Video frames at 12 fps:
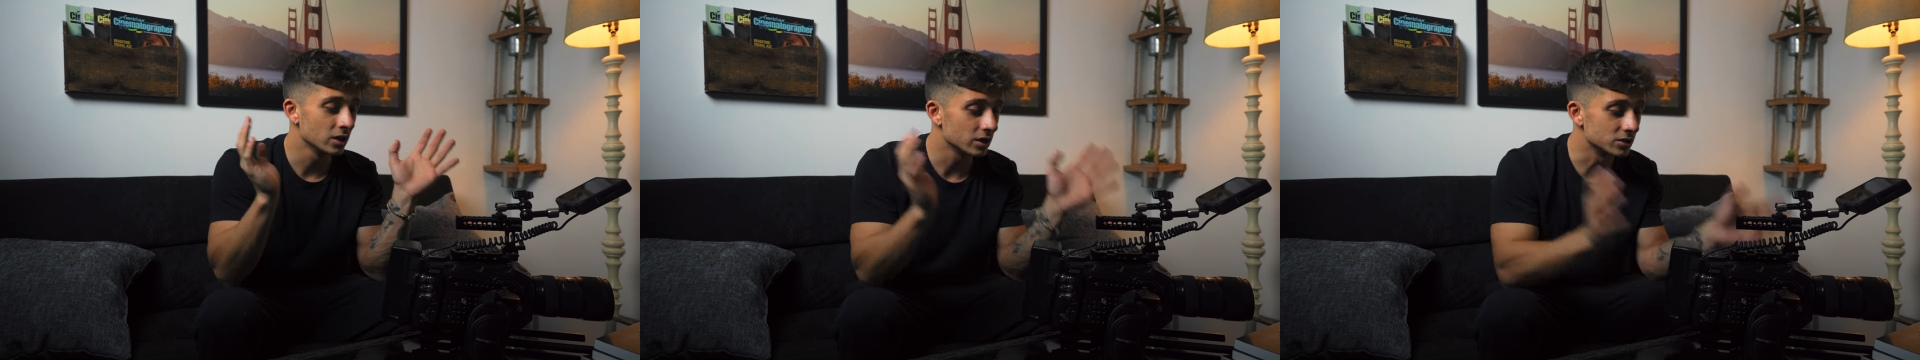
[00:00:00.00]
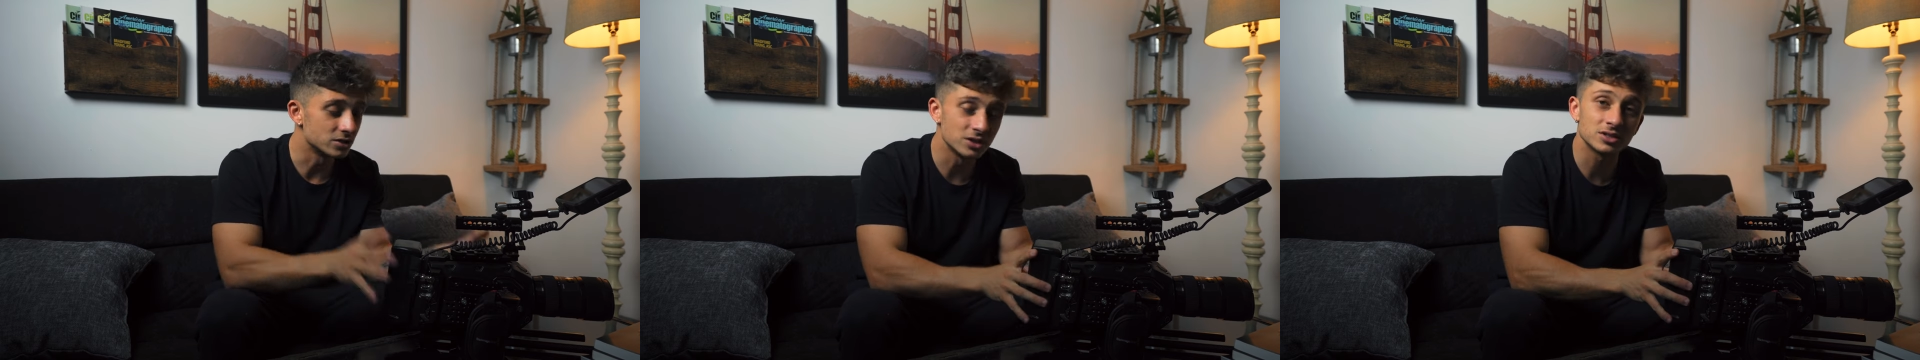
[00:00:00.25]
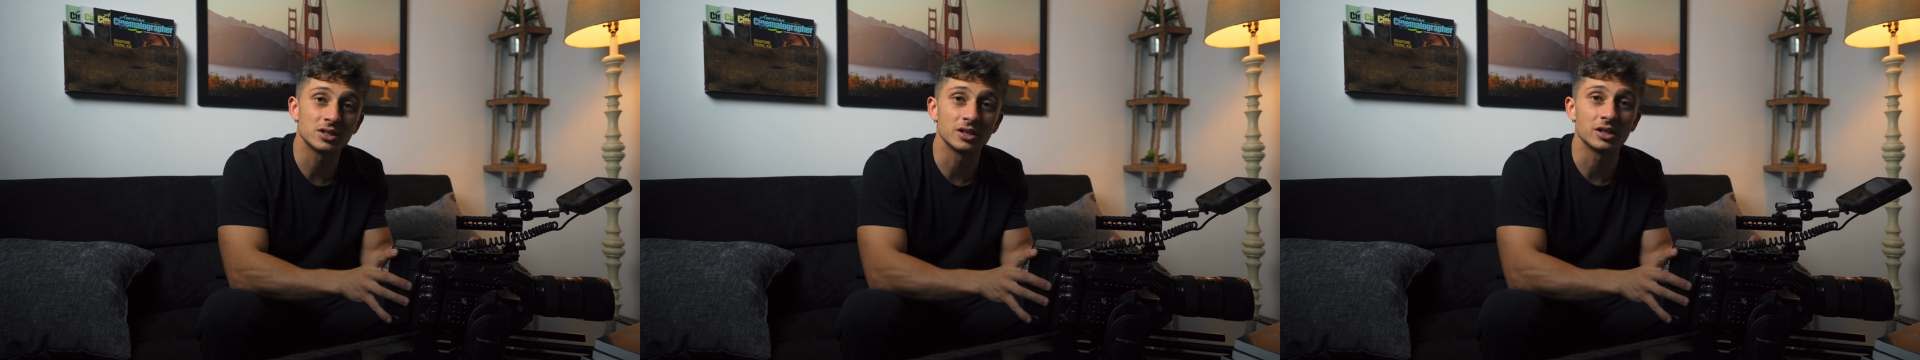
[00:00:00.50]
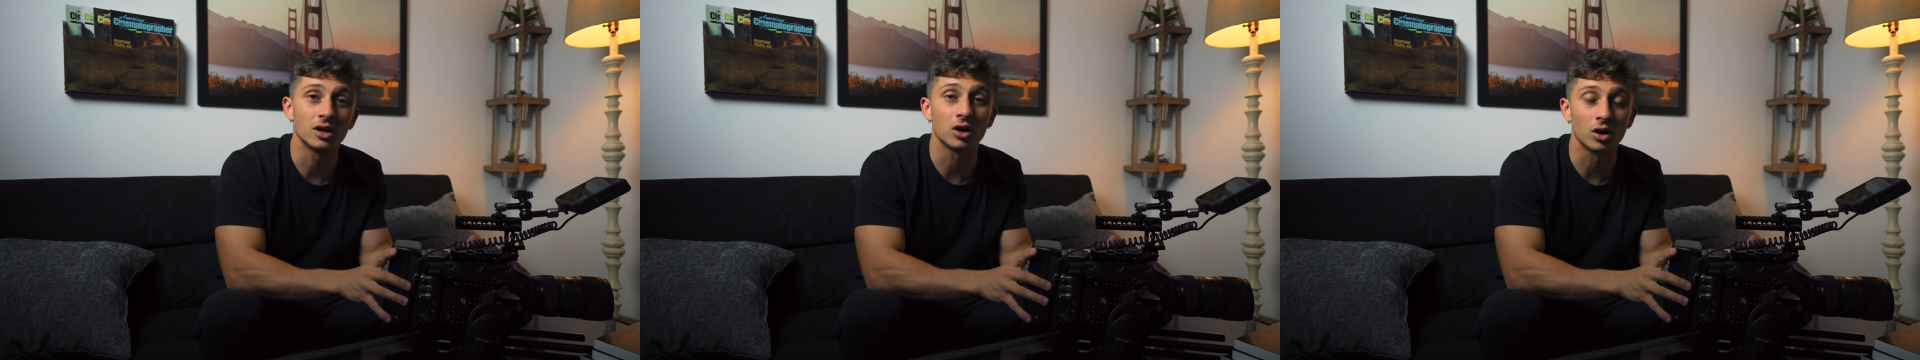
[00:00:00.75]
because this
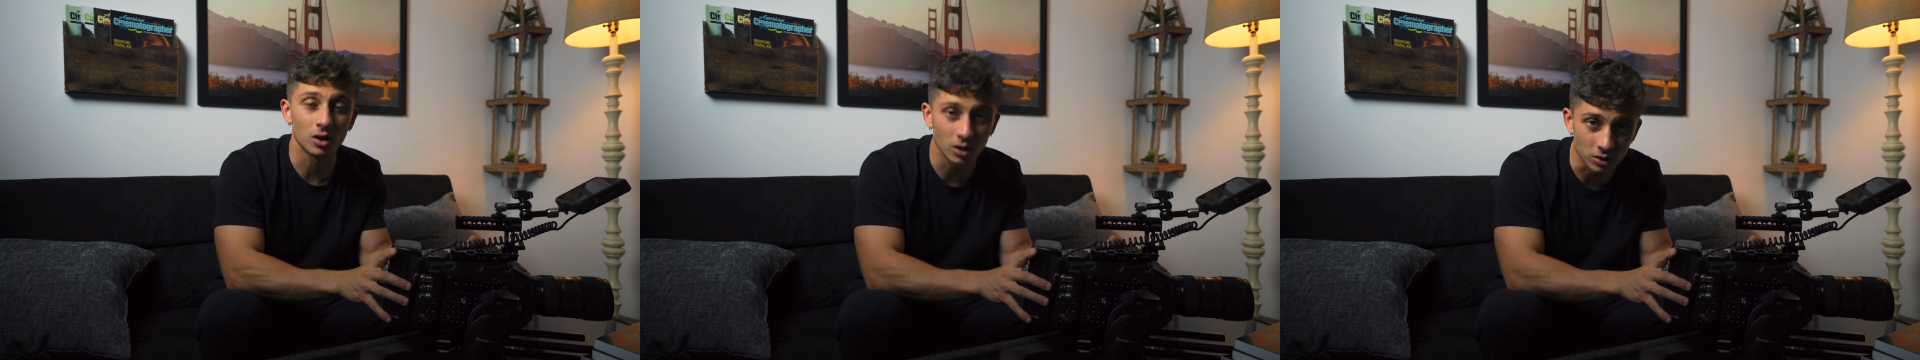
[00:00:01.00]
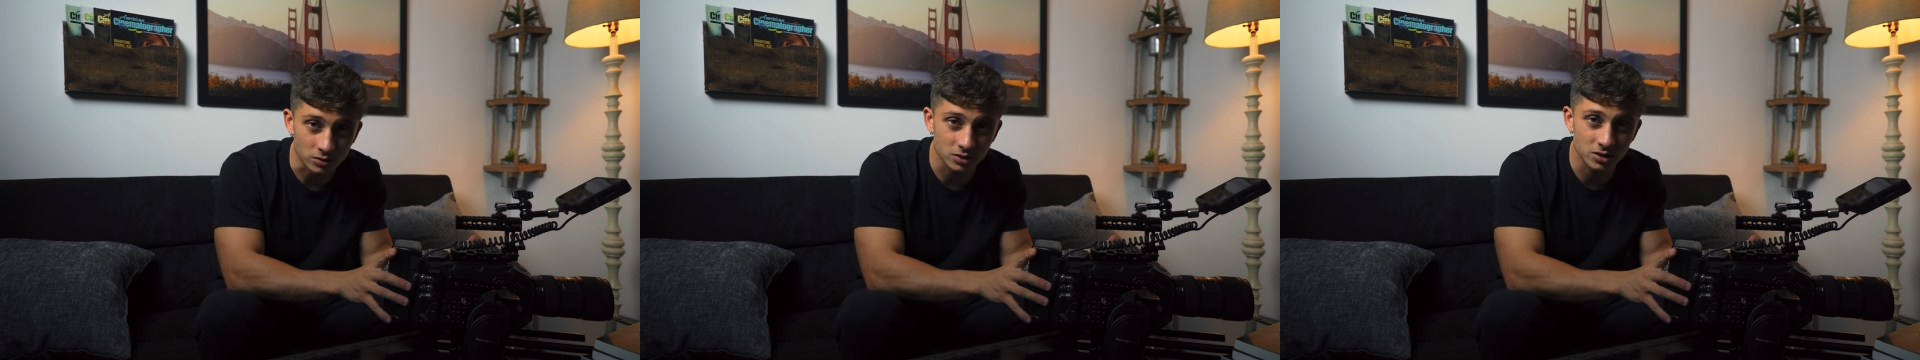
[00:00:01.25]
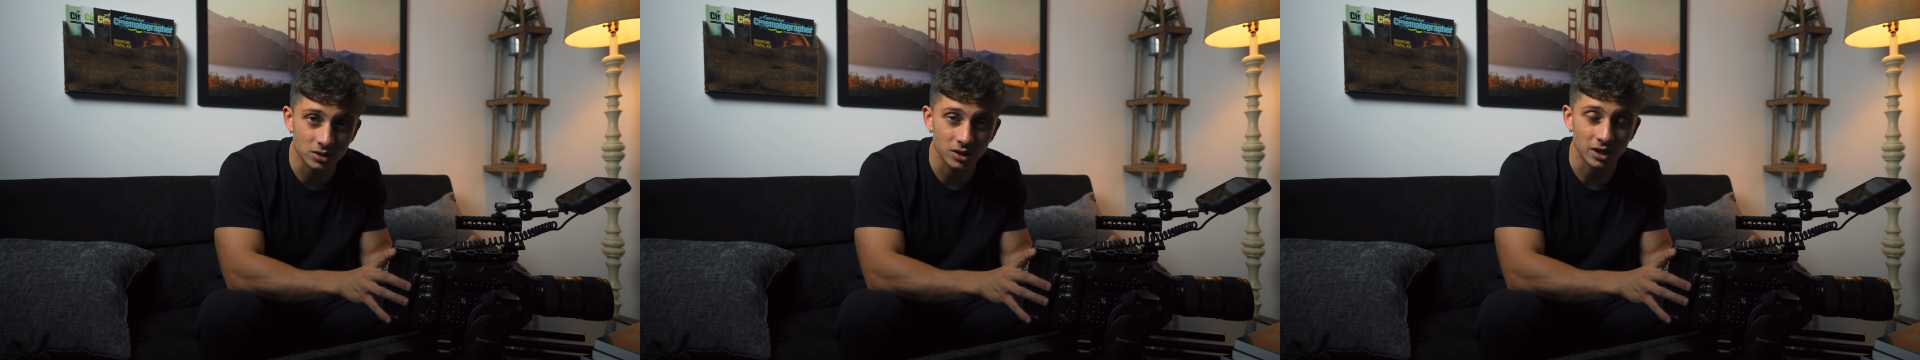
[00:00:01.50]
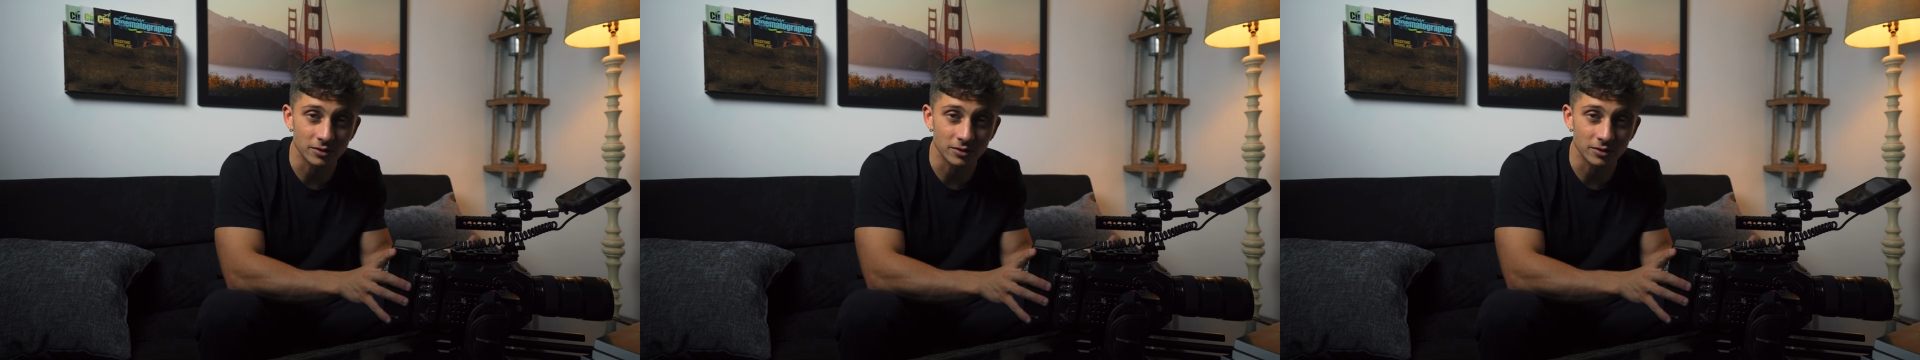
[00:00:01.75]
thing hurts